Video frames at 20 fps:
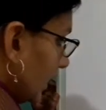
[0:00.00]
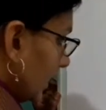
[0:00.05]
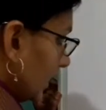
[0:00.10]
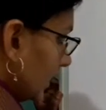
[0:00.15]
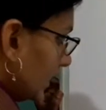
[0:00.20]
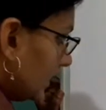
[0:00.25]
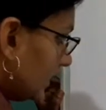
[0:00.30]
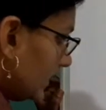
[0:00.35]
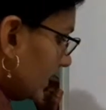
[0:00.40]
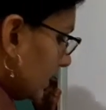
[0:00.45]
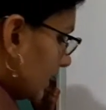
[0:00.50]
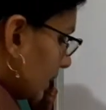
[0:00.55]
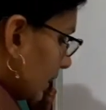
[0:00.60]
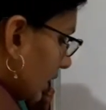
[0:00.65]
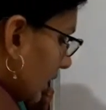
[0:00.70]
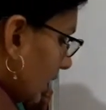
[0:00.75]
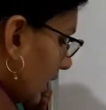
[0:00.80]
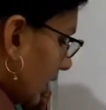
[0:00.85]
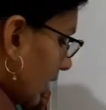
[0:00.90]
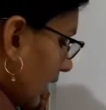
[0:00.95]
this
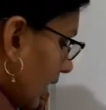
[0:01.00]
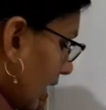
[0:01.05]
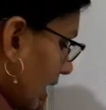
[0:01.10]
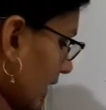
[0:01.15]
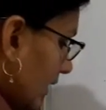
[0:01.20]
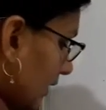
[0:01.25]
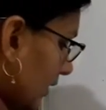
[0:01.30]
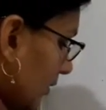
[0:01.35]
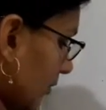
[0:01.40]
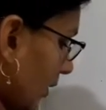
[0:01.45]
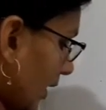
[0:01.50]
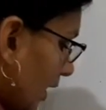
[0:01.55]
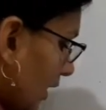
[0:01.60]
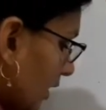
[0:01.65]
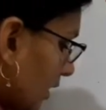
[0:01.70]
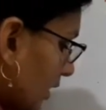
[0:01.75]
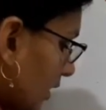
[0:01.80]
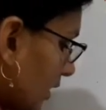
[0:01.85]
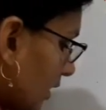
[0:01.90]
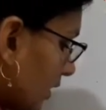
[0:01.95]
x
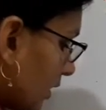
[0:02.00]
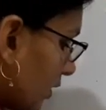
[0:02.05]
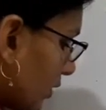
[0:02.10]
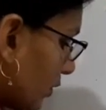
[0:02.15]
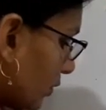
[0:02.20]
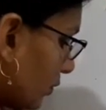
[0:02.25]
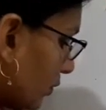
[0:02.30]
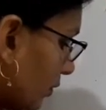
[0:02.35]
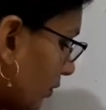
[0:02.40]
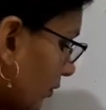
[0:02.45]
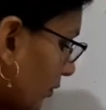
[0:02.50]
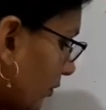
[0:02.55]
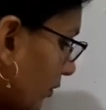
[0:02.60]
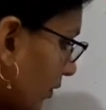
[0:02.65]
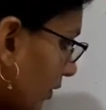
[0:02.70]
minus 2